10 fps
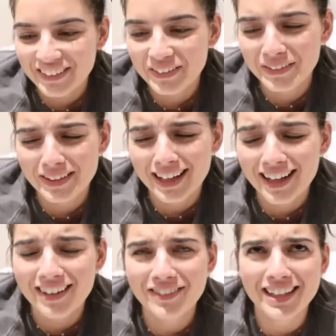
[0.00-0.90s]

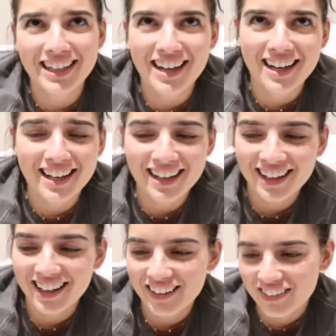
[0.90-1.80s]
oh my god.
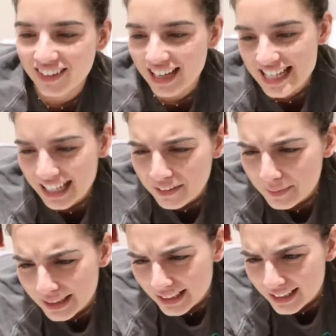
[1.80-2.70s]
Ew, is that
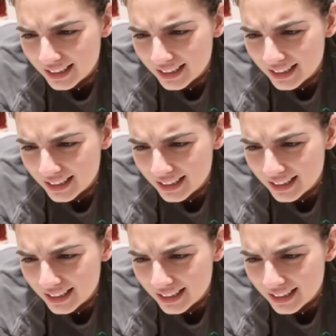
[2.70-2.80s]
real?